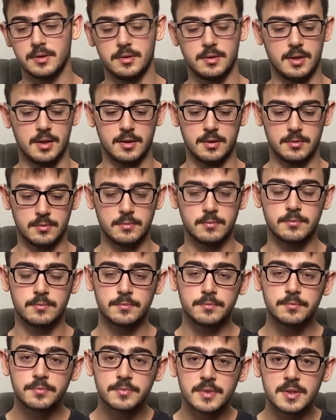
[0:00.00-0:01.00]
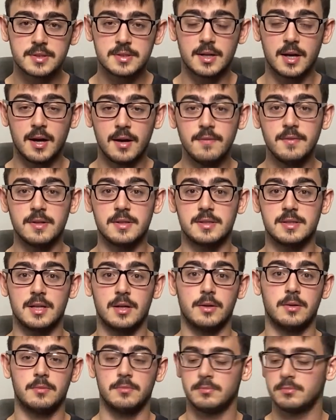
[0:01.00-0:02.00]
then it's obvious
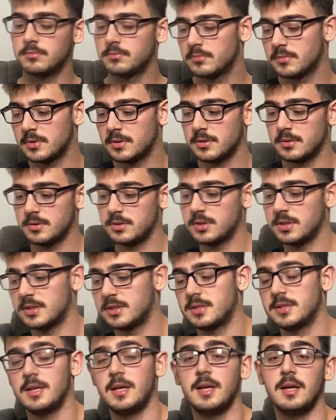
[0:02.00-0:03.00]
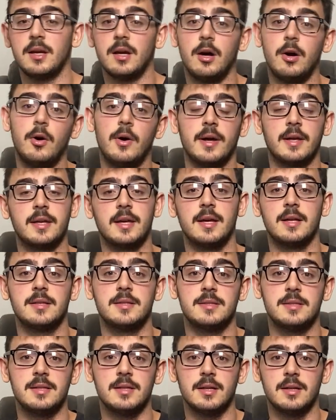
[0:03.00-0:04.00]
that just saying, oh, I can't
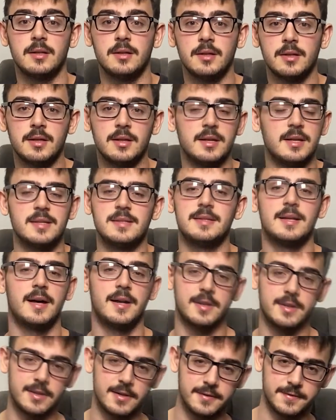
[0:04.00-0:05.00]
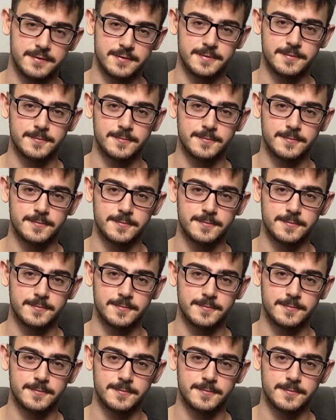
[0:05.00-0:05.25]
see it, is not enough.